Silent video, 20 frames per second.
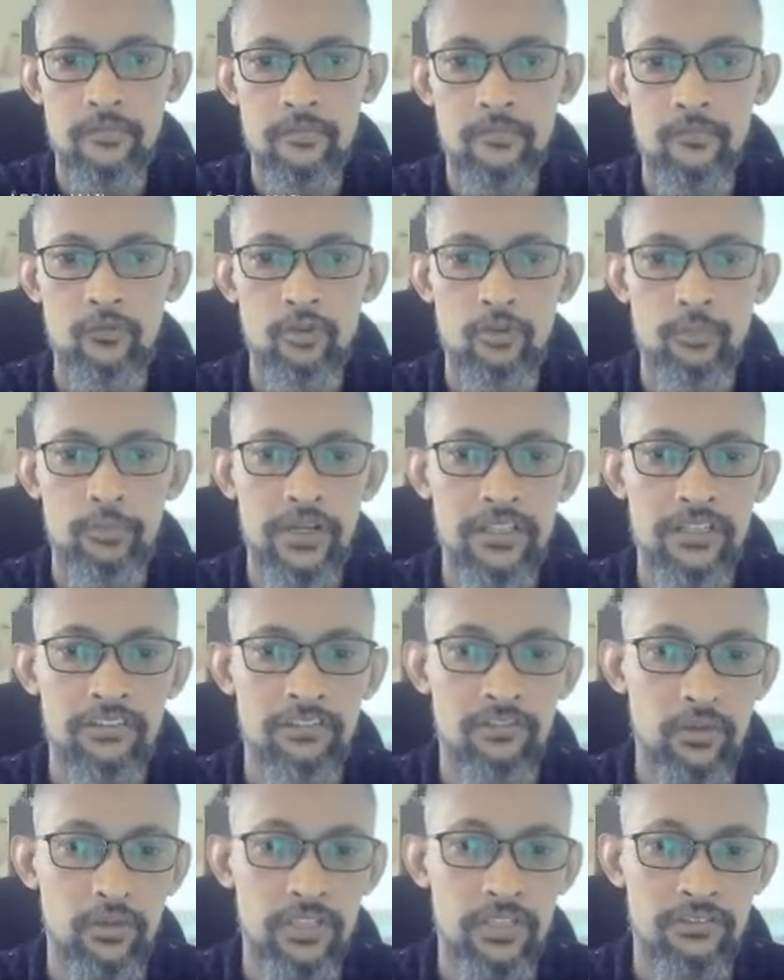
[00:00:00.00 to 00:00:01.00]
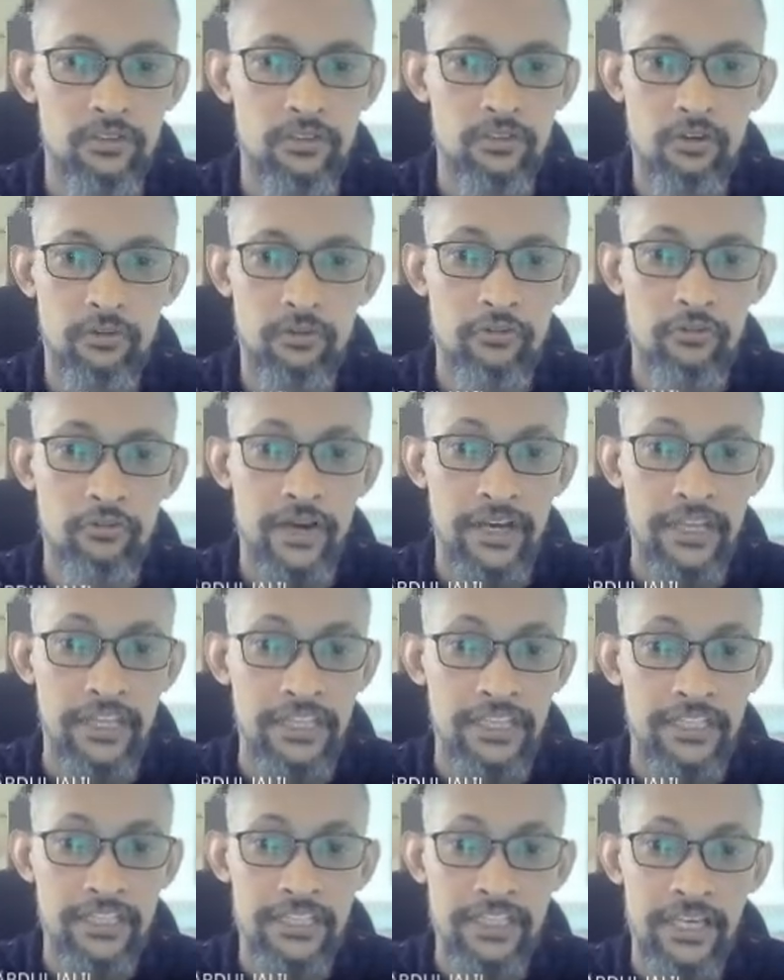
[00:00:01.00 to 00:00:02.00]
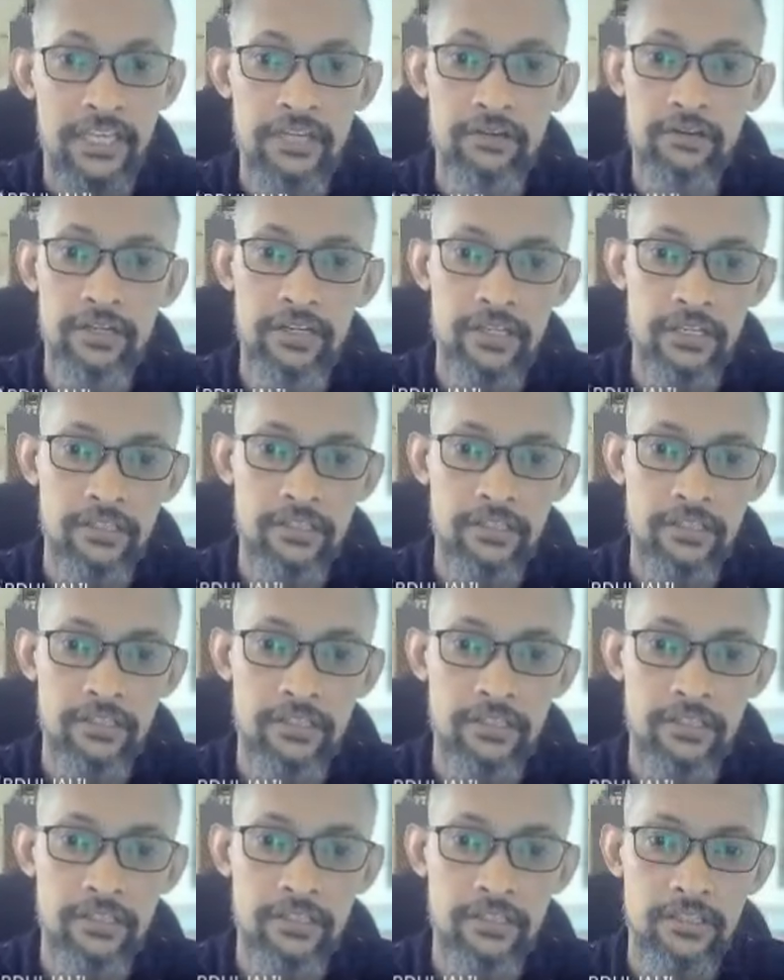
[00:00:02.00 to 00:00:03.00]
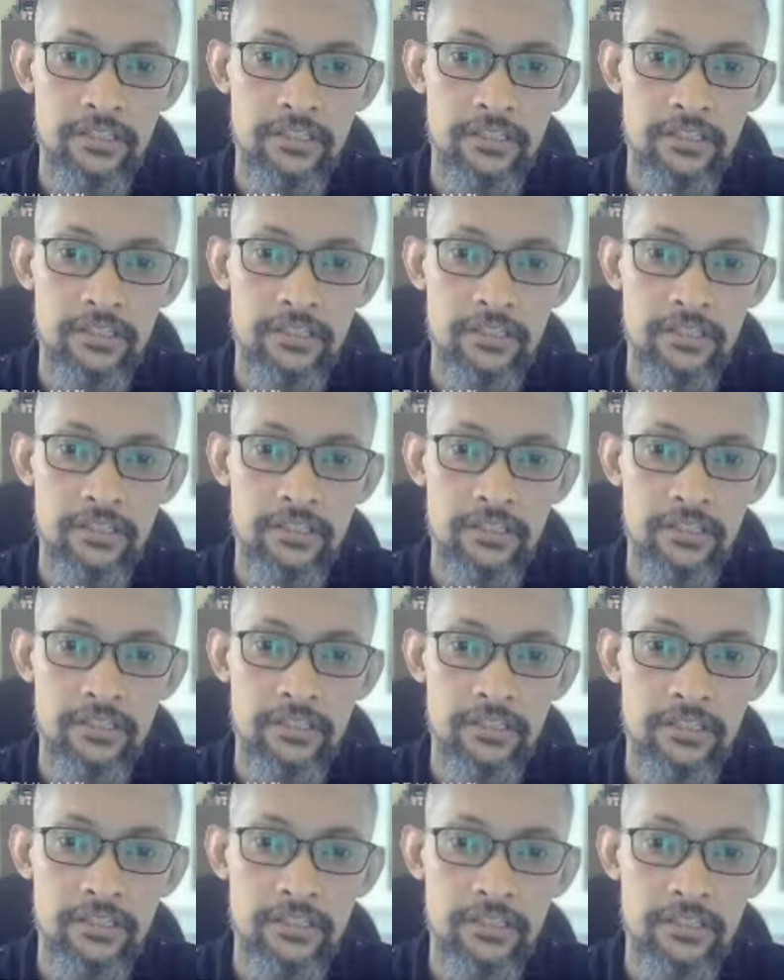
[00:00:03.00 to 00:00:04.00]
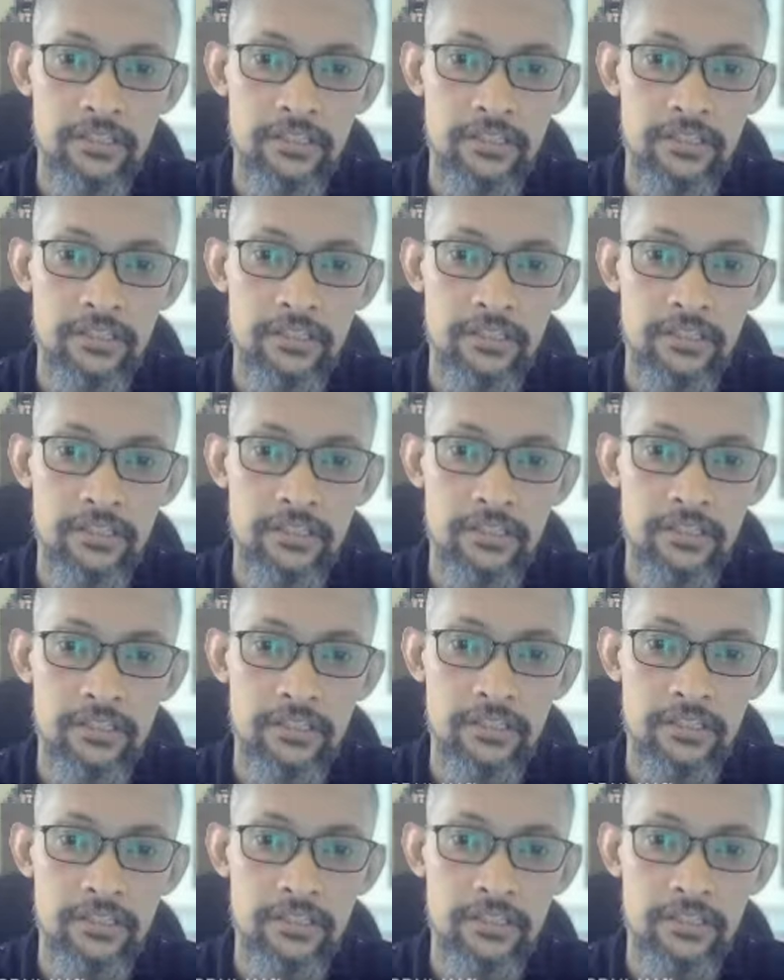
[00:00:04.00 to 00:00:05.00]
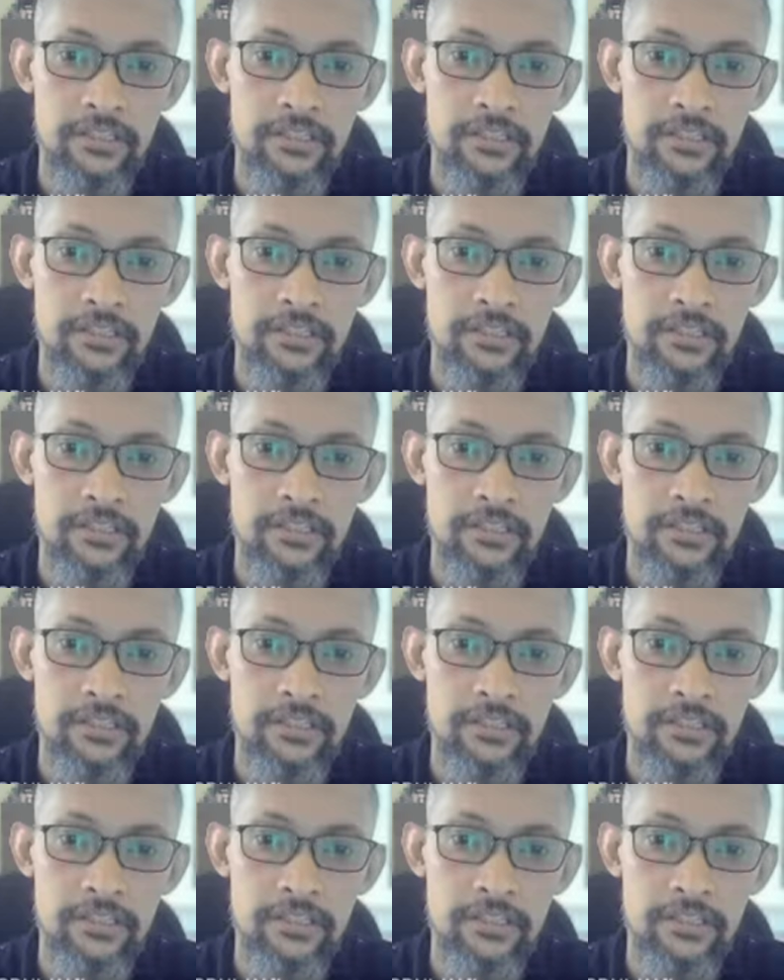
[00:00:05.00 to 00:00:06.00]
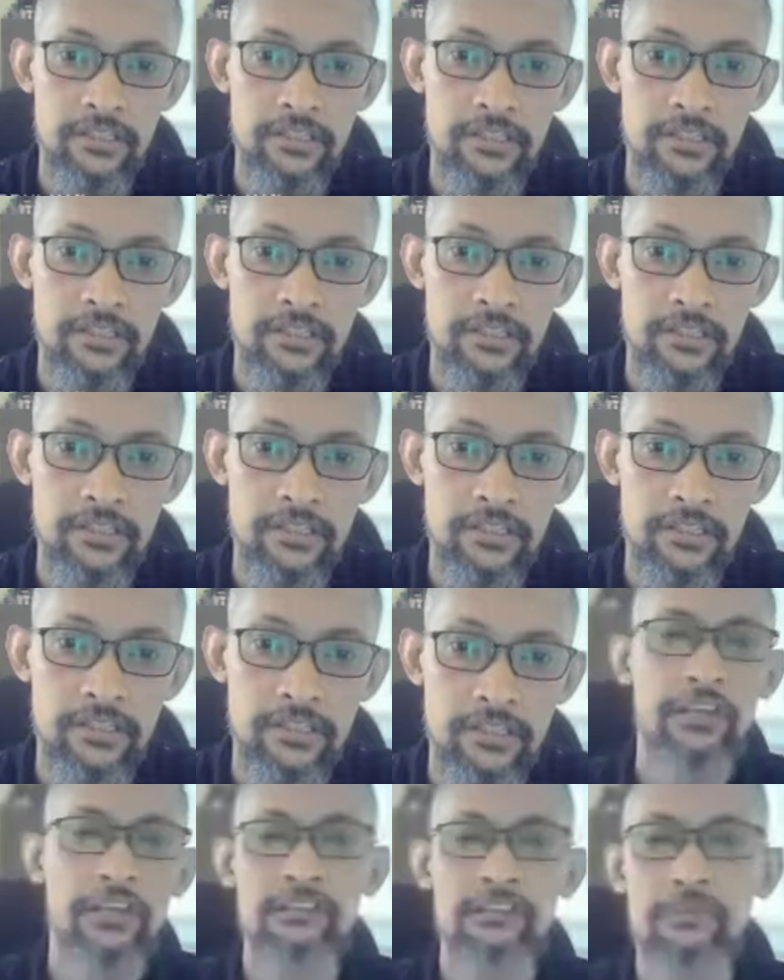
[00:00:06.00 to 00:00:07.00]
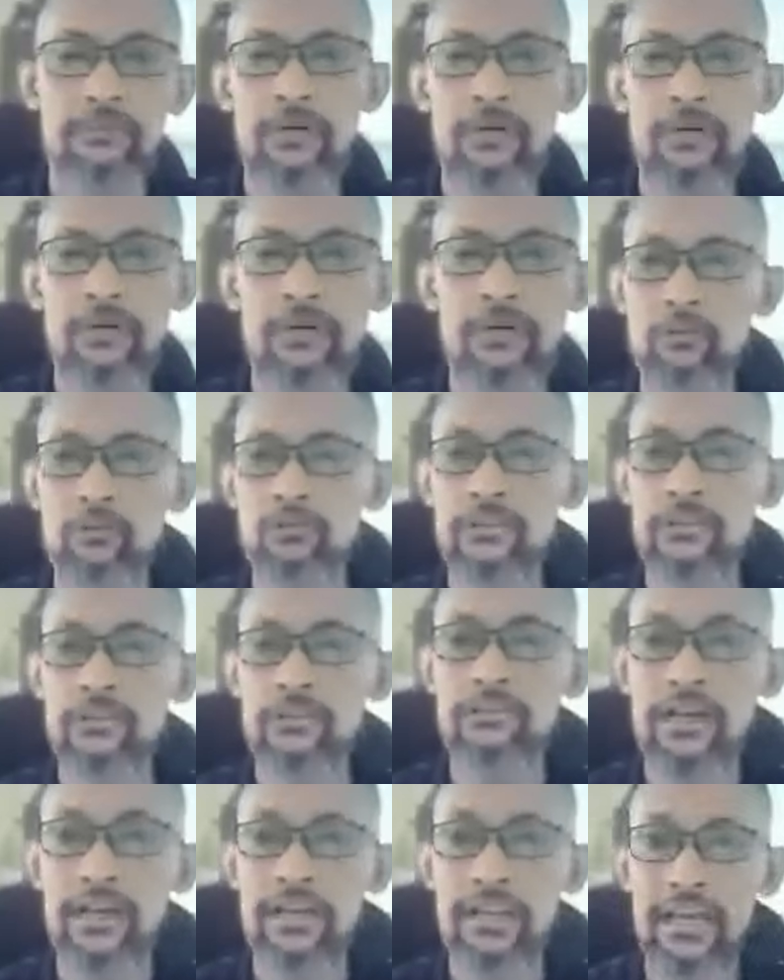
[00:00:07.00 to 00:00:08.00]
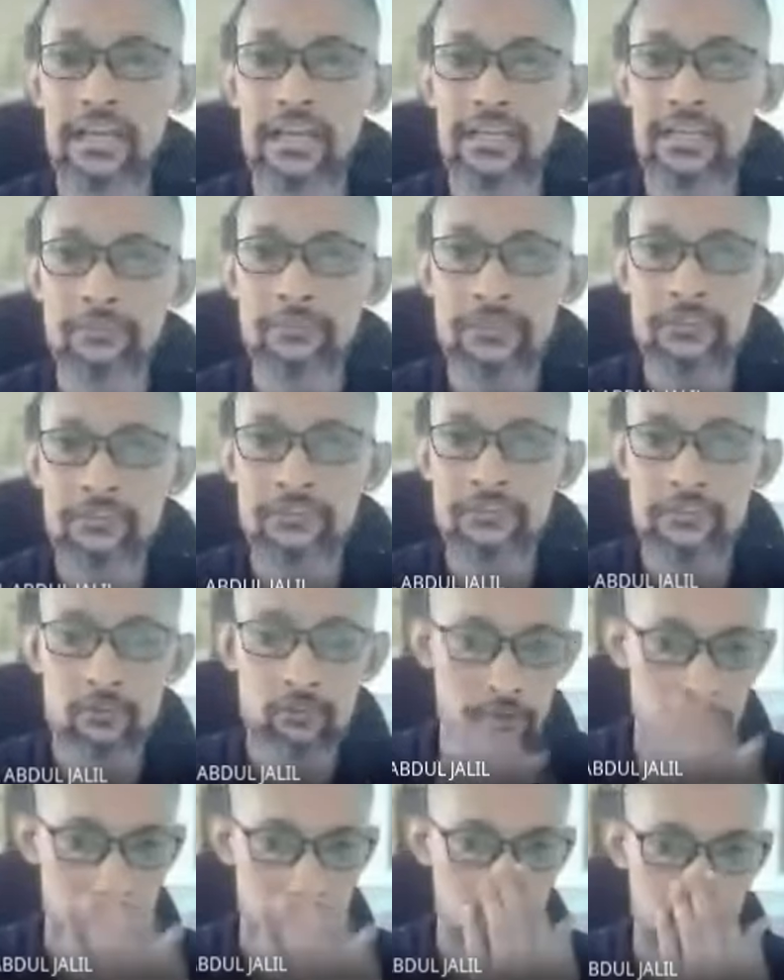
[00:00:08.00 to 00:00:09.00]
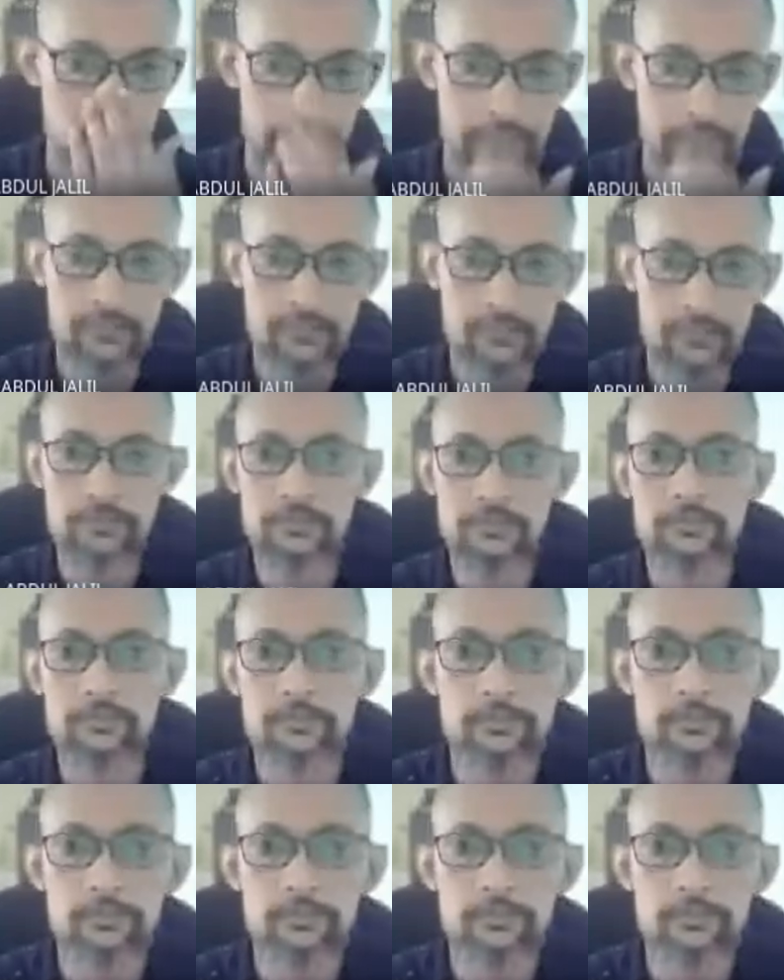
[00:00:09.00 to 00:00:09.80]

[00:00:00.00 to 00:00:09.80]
So, but this one is not refining yet, right? Okay? I'm not refining the whole thing yet. Okay? But this is something actually we can use as a part of the design elements to go through that.